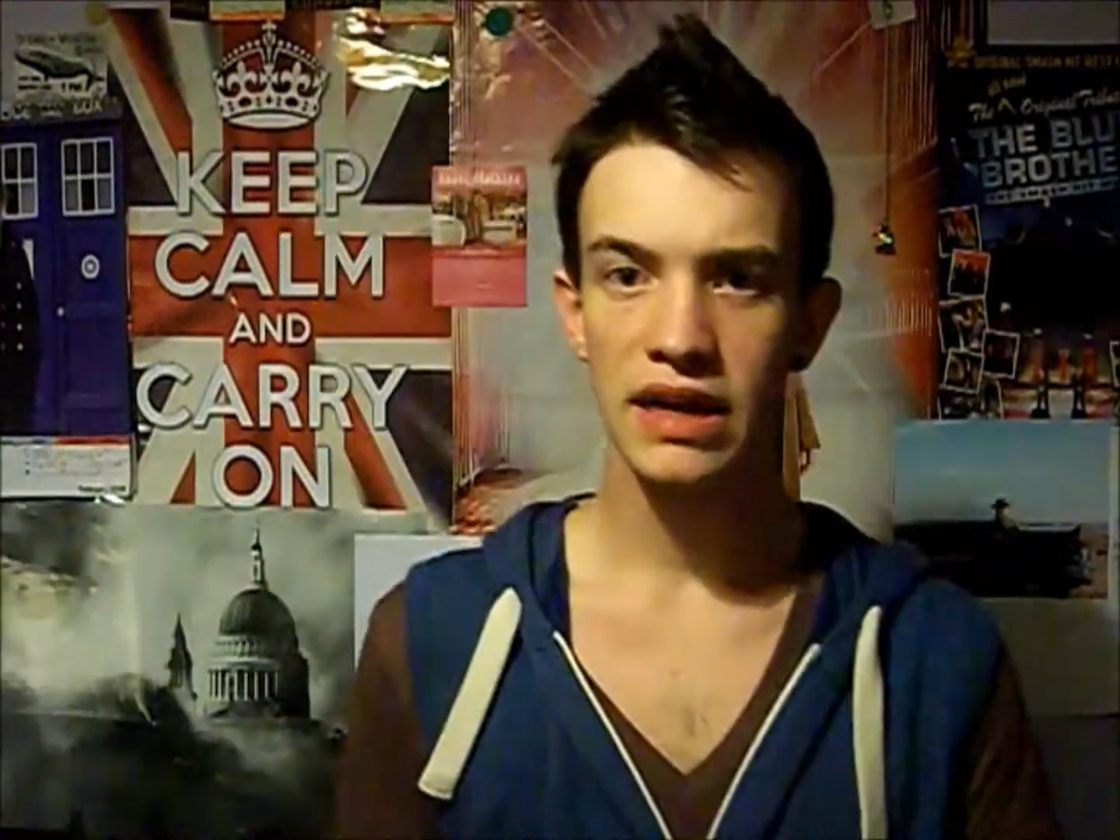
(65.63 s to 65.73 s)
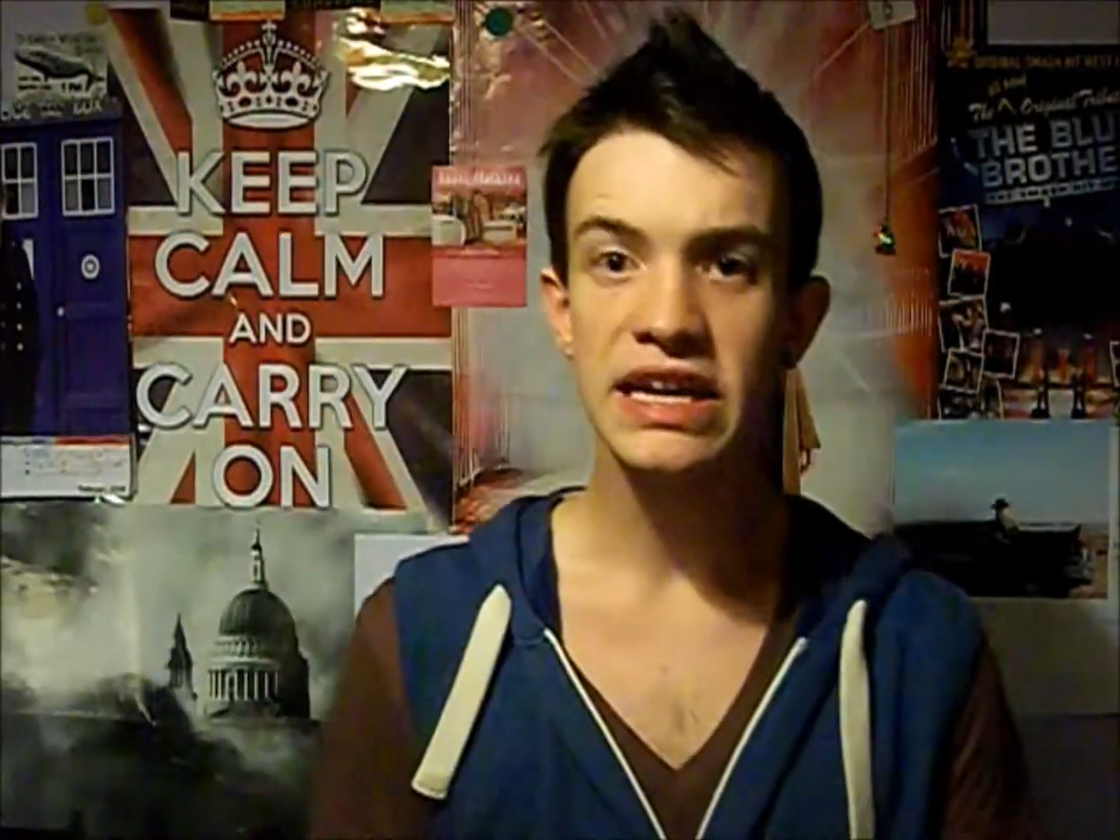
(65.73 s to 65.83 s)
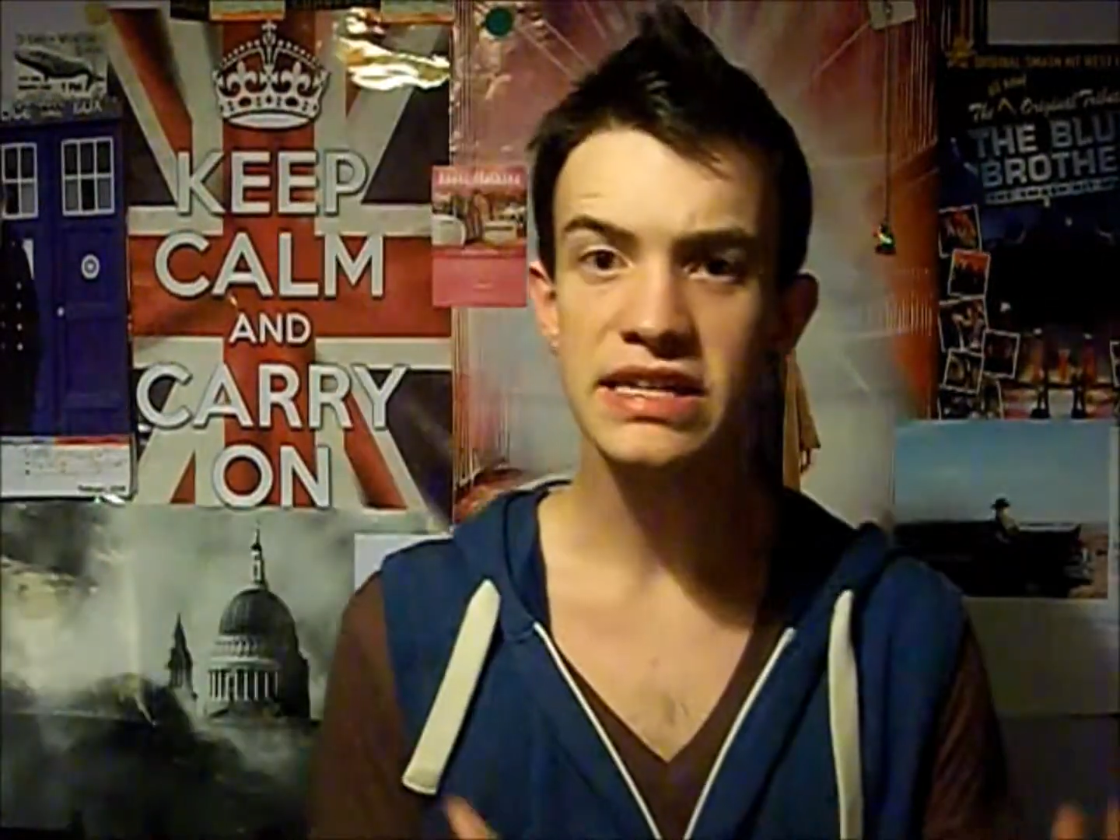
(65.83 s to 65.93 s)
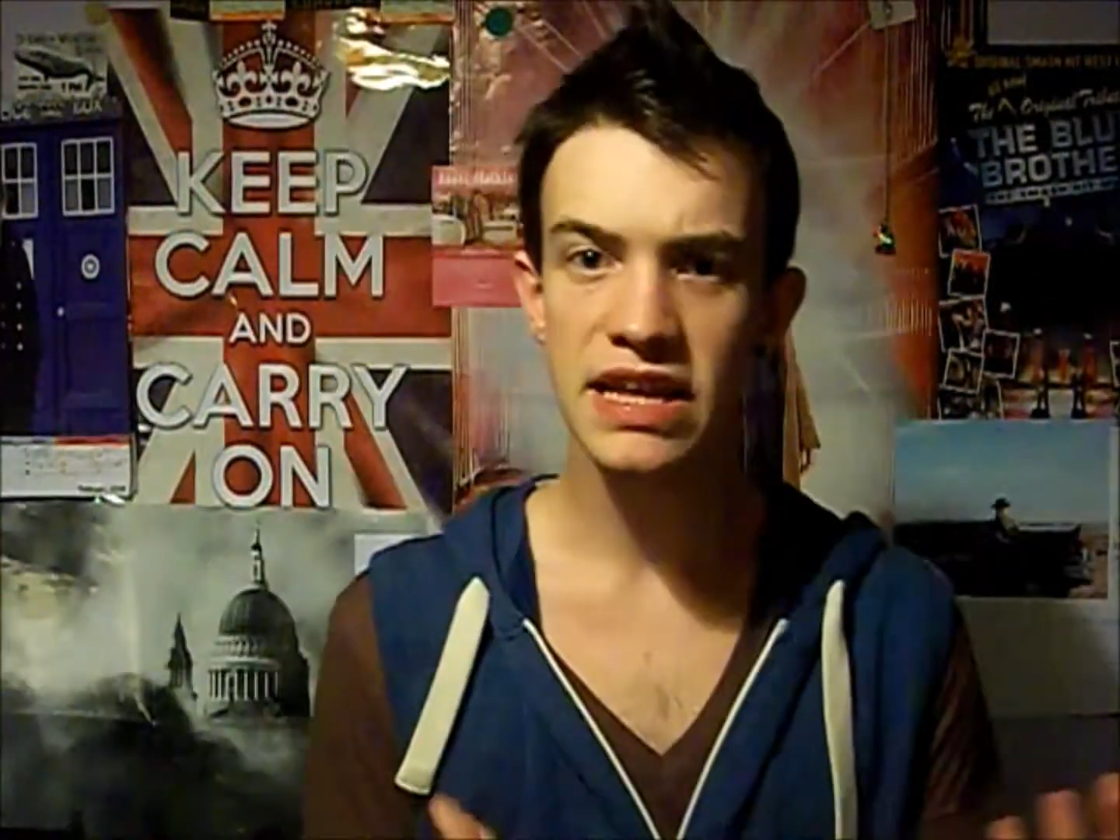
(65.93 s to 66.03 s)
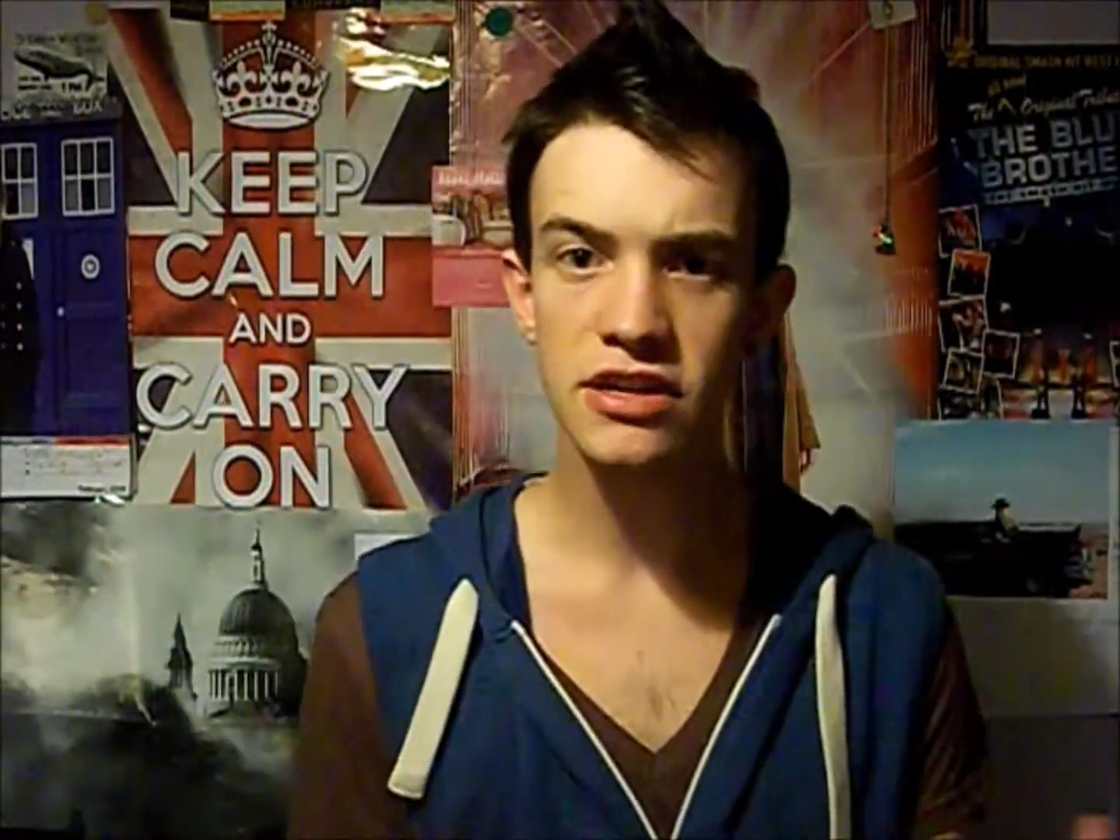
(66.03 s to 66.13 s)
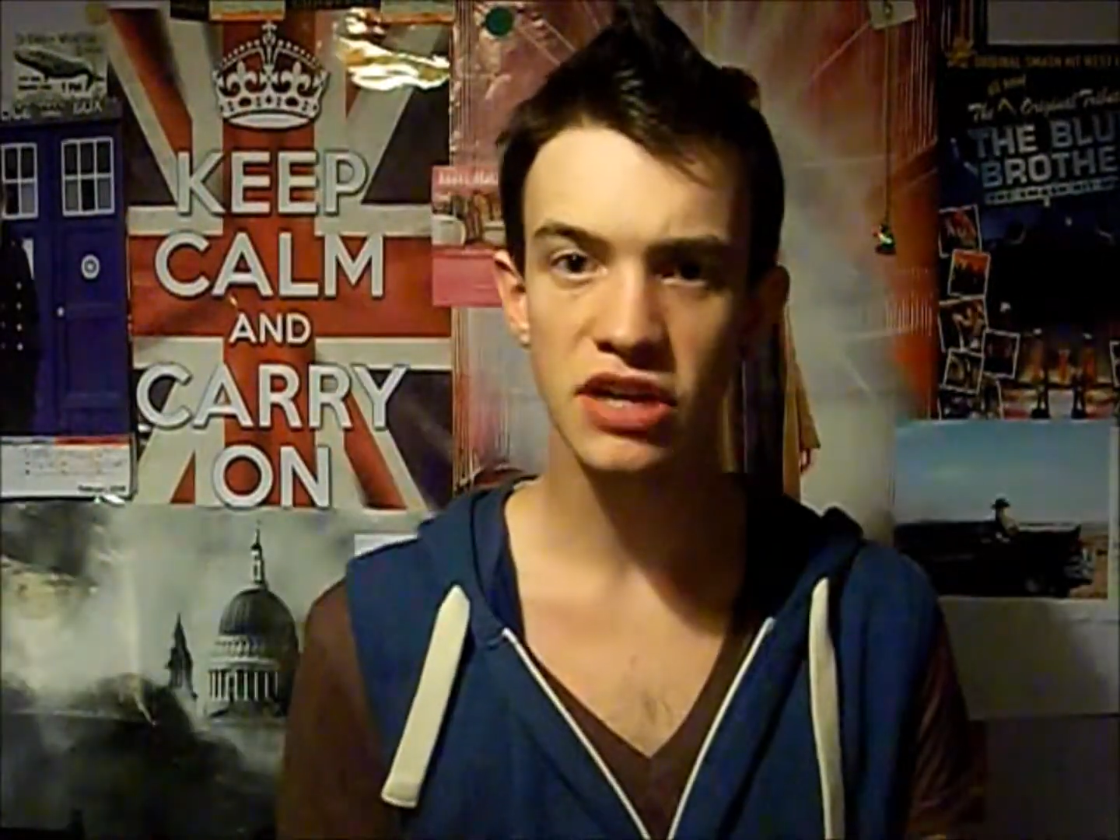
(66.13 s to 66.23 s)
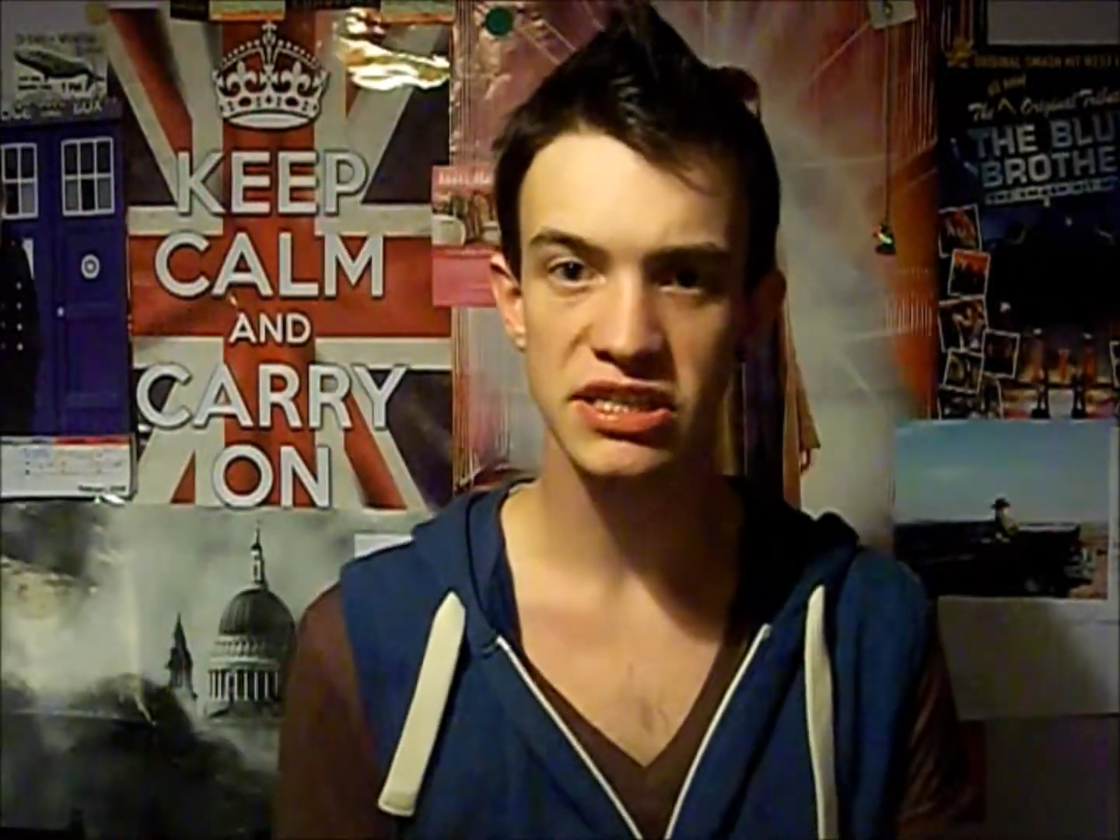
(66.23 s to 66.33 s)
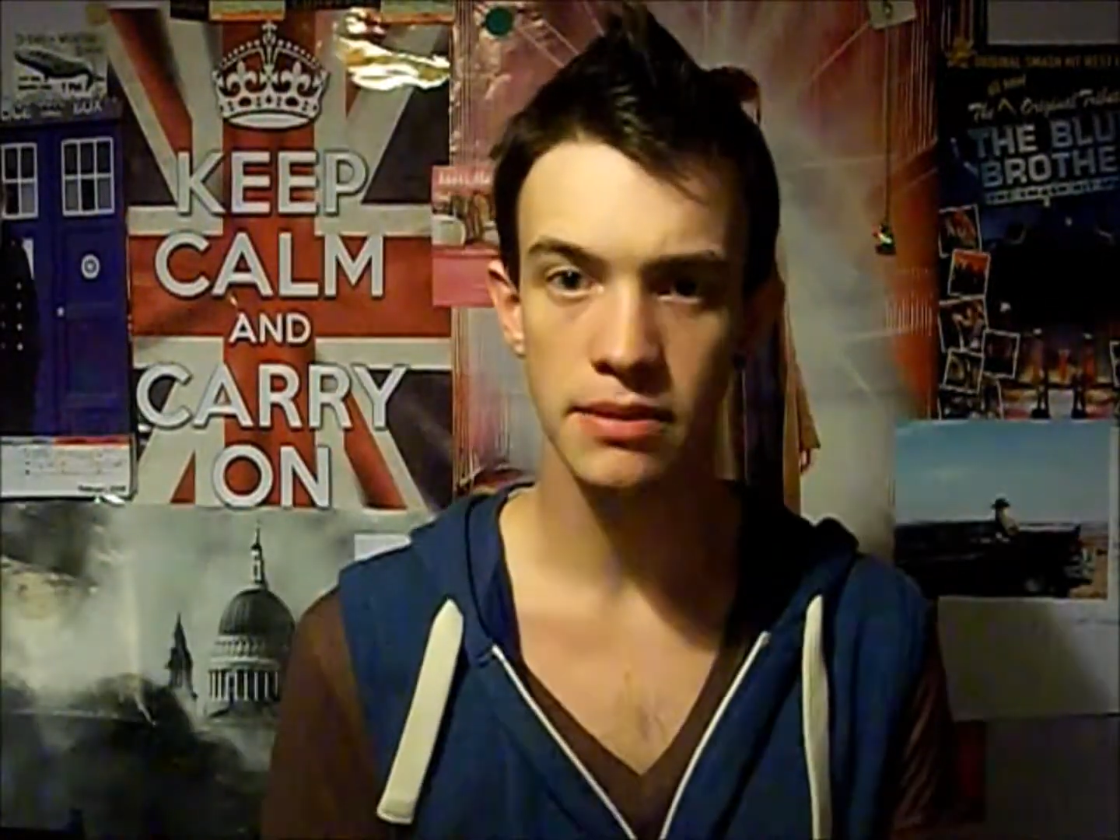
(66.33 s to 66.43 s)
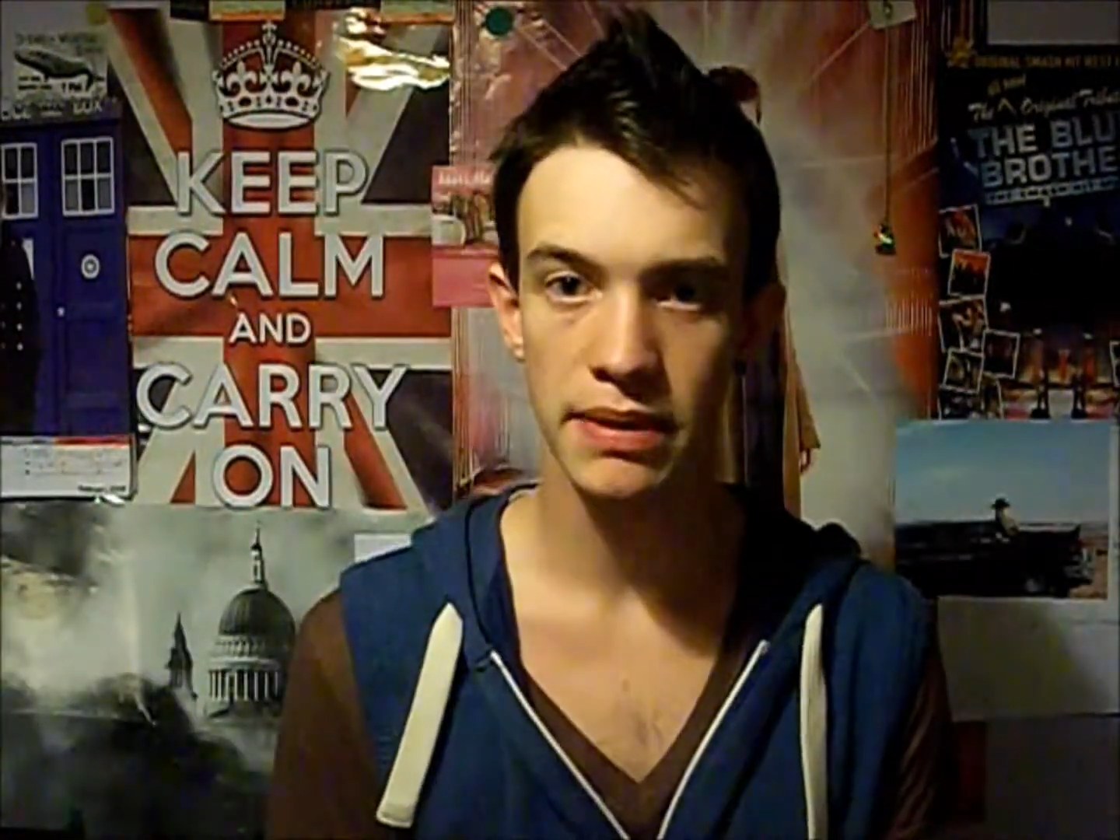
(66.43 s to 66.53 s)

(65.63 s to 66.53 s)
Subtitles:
And here's the interesting